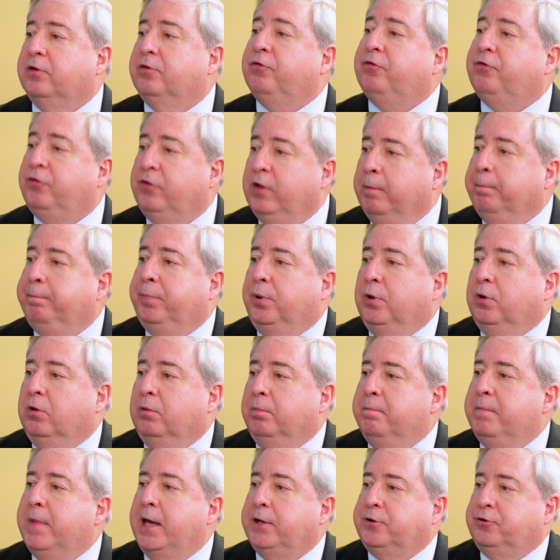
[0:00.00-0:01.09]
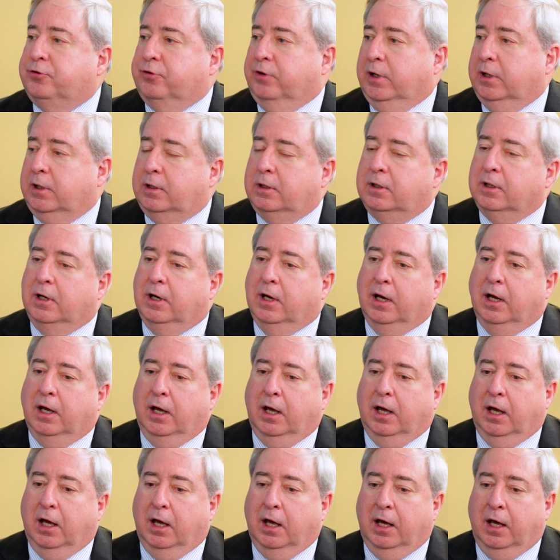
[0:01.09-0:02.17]
of simple metric?
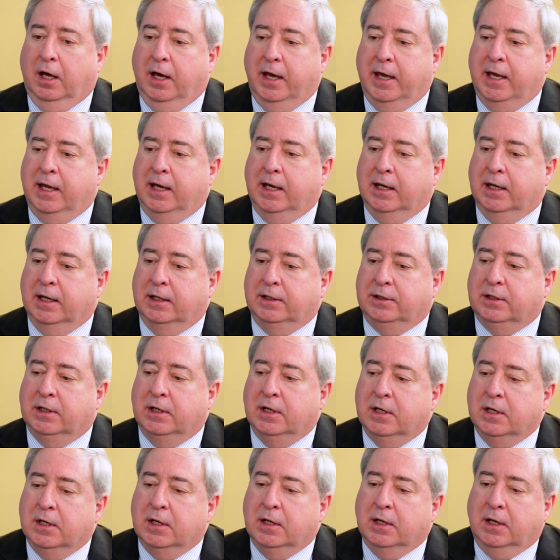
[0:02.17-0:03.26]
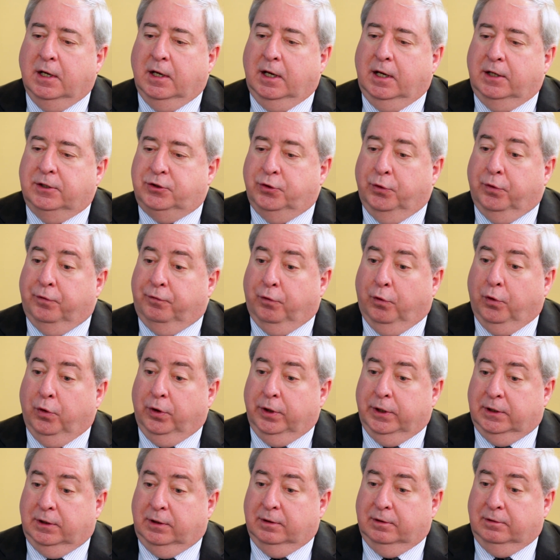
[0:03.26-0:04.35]
Mm-hmm. And to
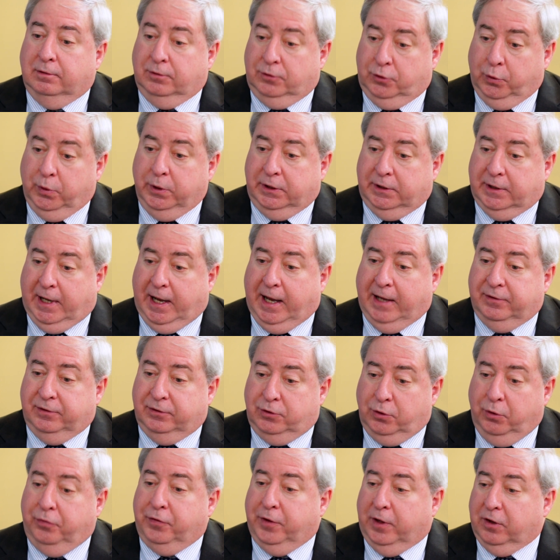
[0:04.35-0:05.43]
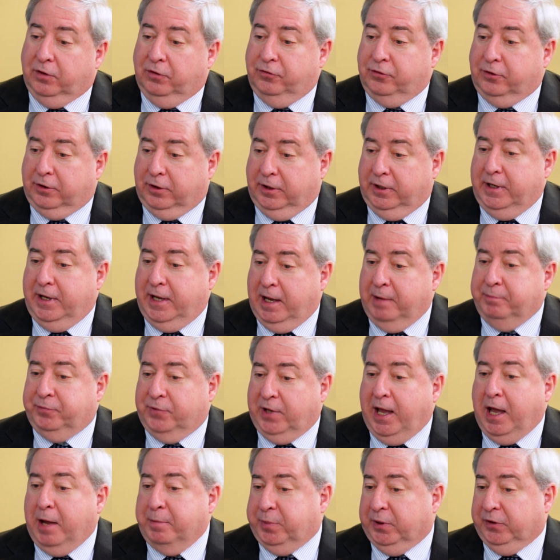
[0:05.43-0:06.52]
avoid doing that, two things are going to have to
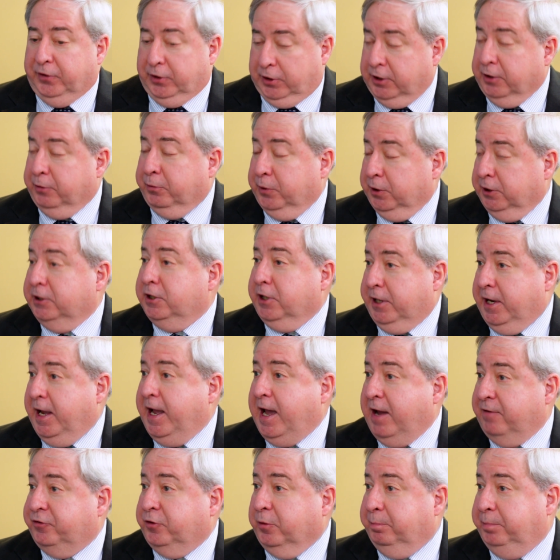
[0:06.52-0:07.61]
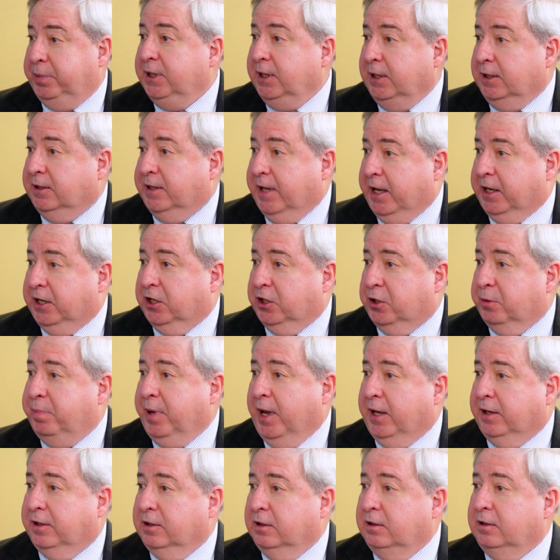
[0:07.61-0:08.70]
happen. They're really going to have to be data
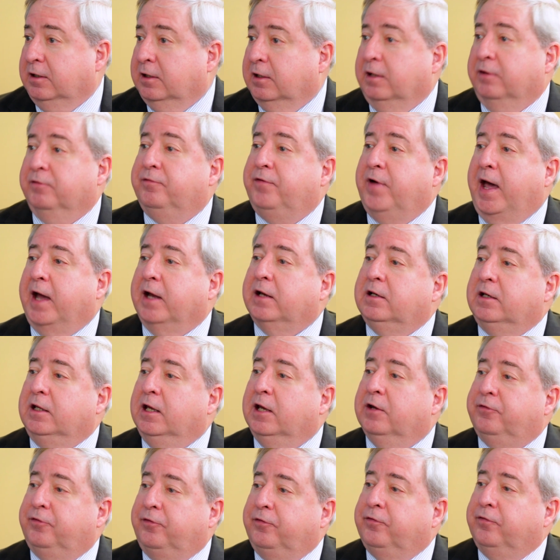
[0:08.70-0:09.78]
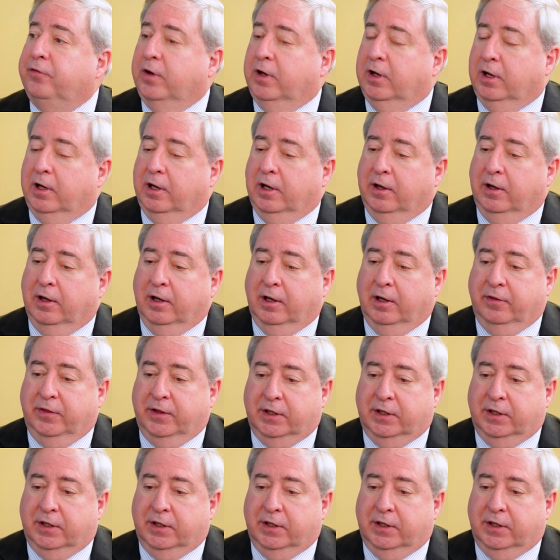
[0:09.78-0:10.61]
dependent. And in fact, if the